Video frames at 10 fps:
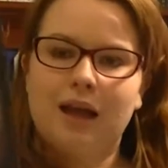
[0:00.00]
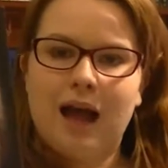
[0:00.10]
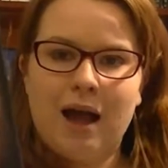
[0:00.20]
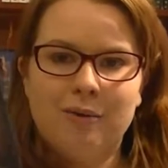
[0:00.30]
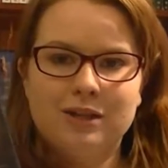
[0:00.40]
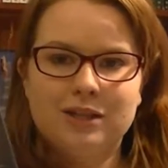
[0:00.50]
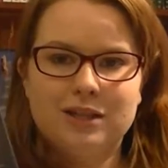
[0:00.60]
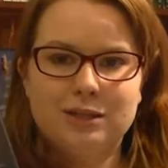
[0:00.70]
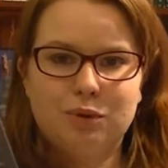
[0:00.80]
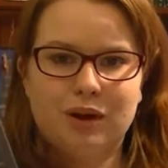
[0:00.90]
I wish that
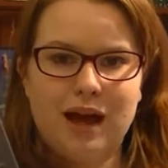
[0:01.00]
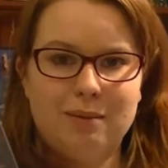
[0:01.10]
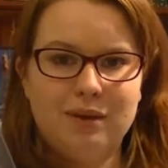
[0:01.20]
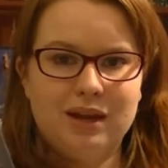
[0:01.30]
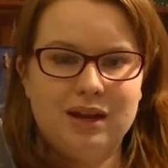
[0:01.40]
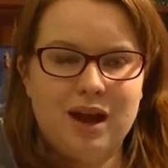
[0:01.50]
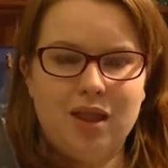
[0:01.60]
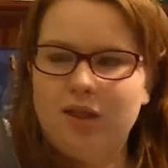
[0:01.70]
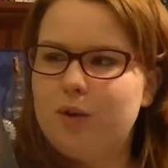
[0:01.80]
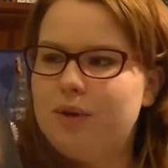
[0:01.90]
this book had been a
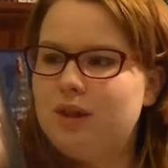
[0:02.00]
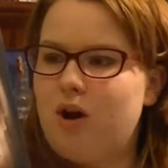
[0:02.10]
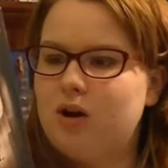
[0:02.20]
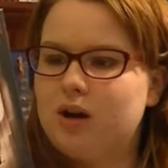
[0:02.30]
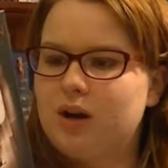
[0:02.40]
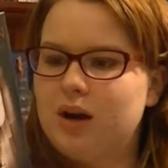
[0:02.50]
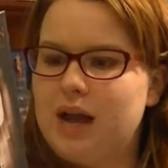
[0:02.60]
little bit longer.